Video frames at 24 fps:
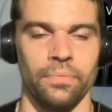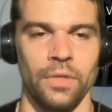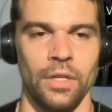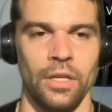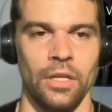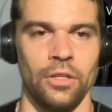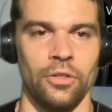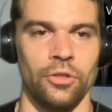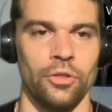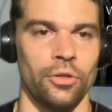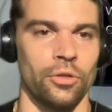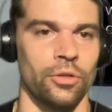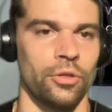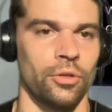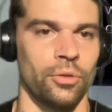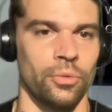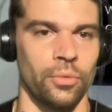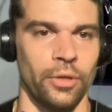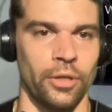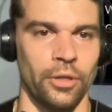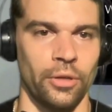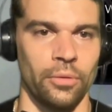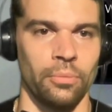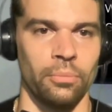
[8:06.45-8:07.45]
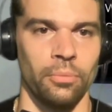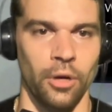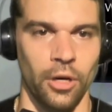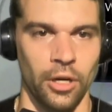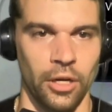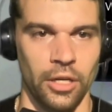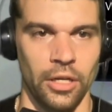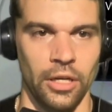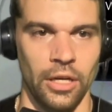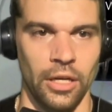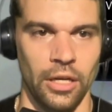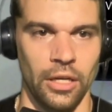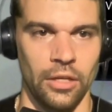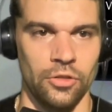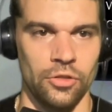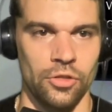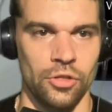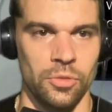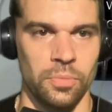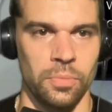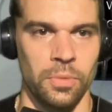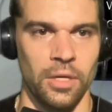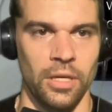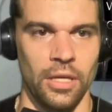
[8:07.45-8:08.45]
in your career in marketing and
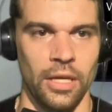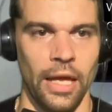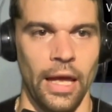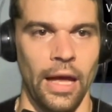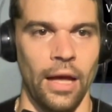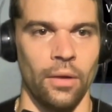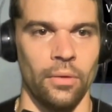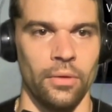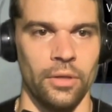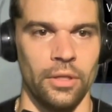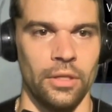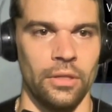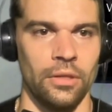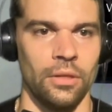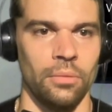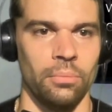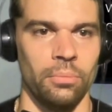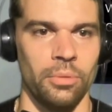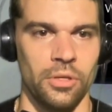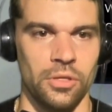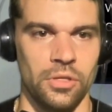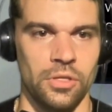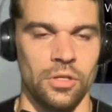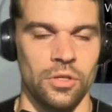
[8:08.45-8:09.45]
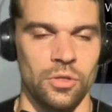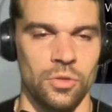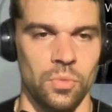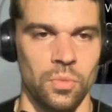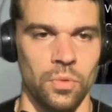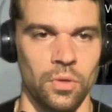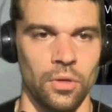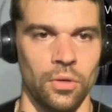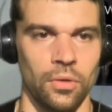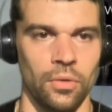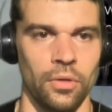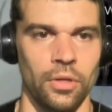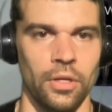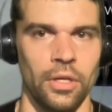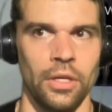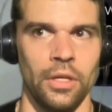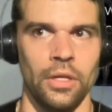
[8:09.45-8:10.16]
just being out in the business world